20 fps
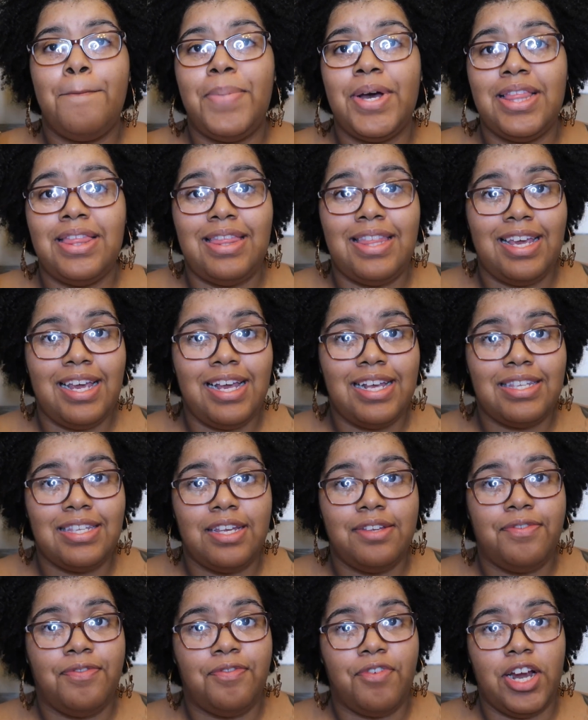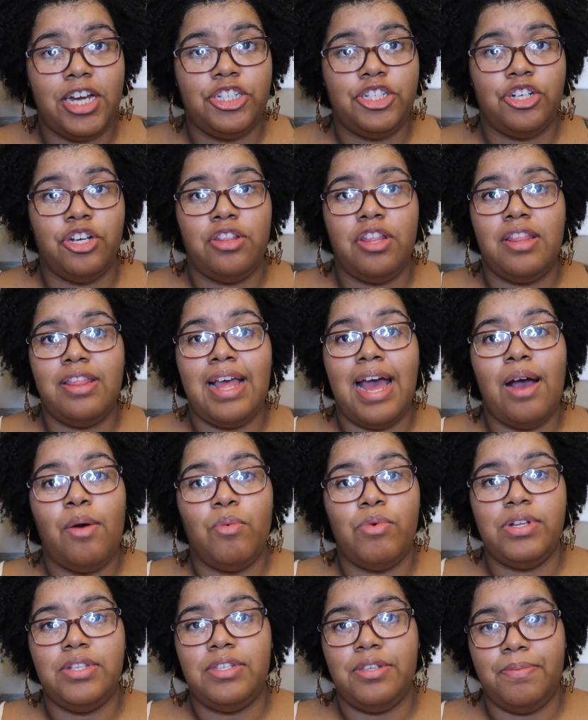But this is fresher than that
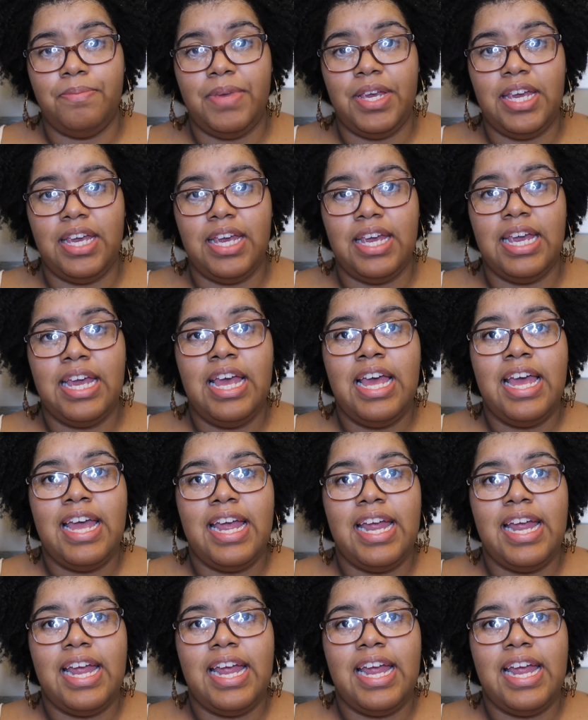one to me,